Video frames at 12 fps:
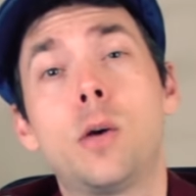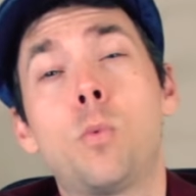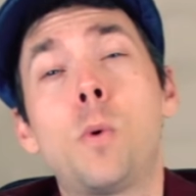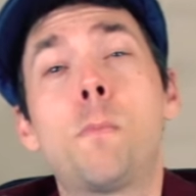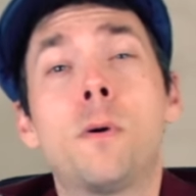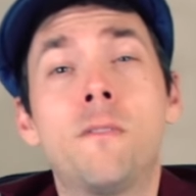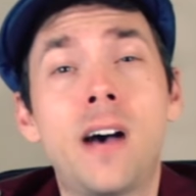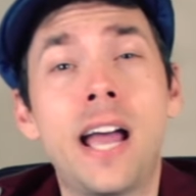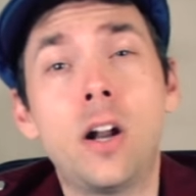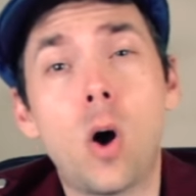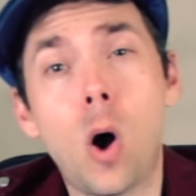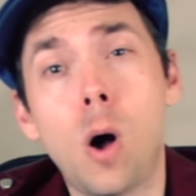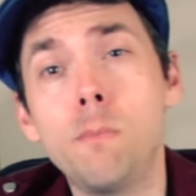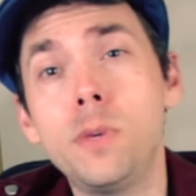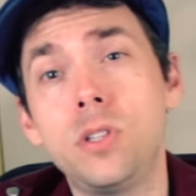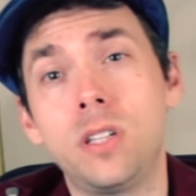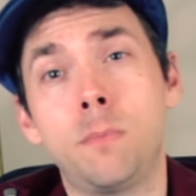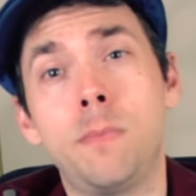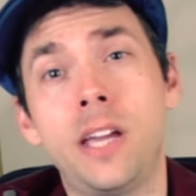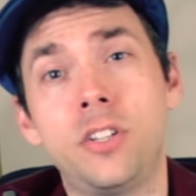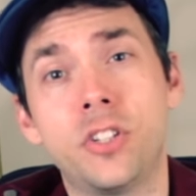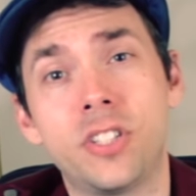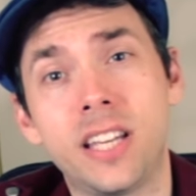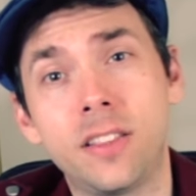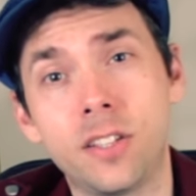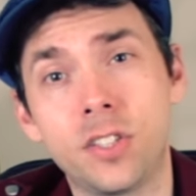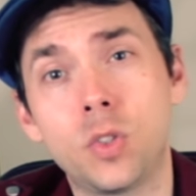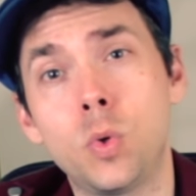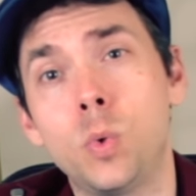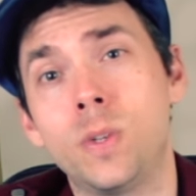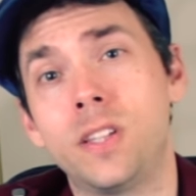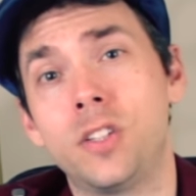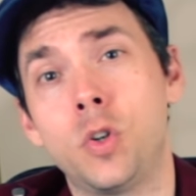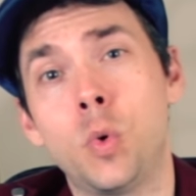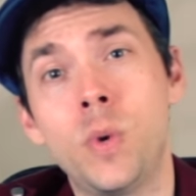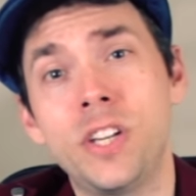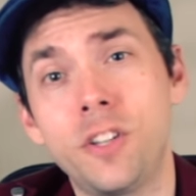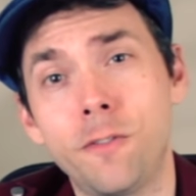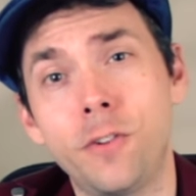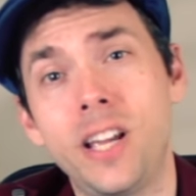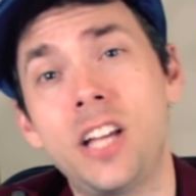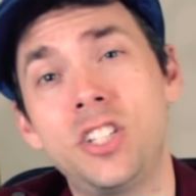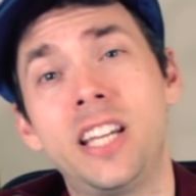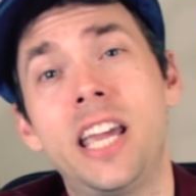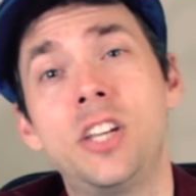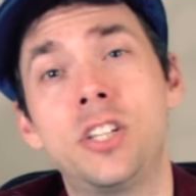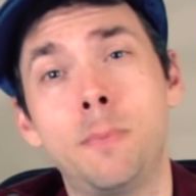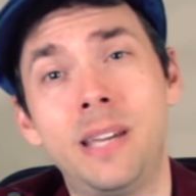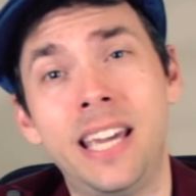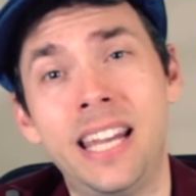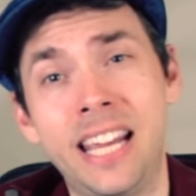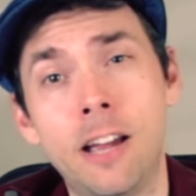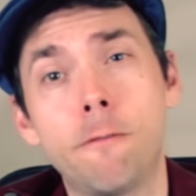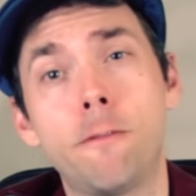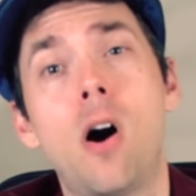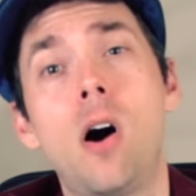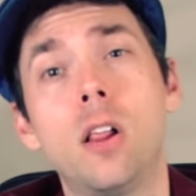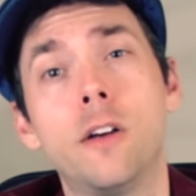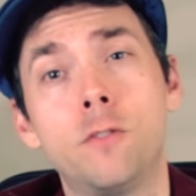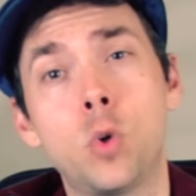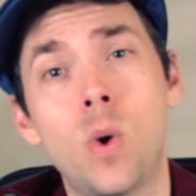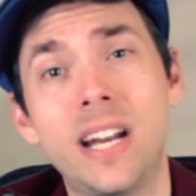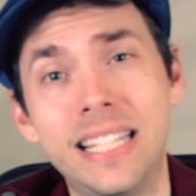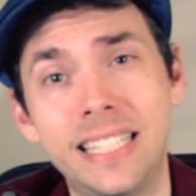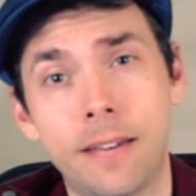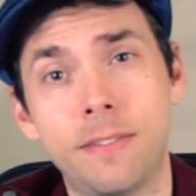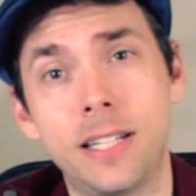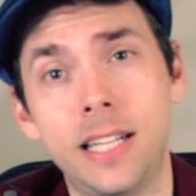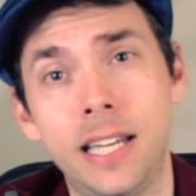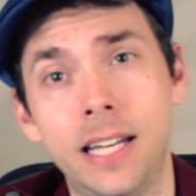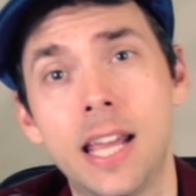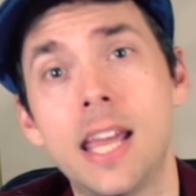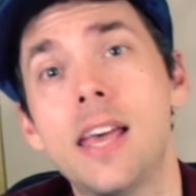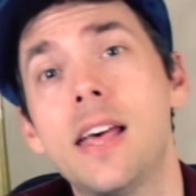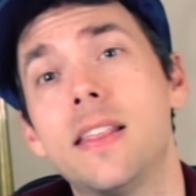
that will provide all music majors at the school with the tuition-free education beginning fall of 2017.